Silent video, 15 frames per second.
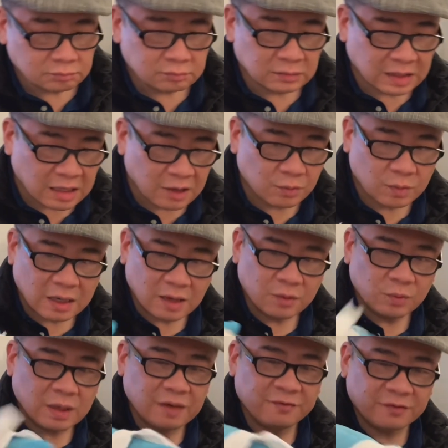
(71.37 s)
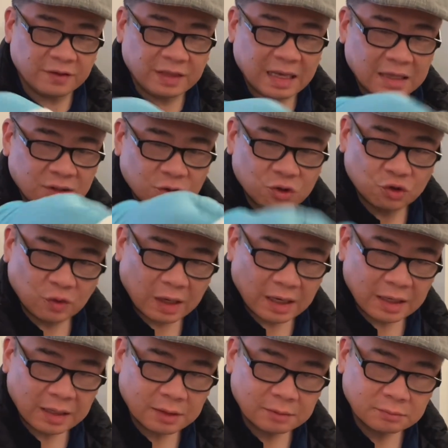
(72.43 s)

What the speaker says: now while I wait for that to dry,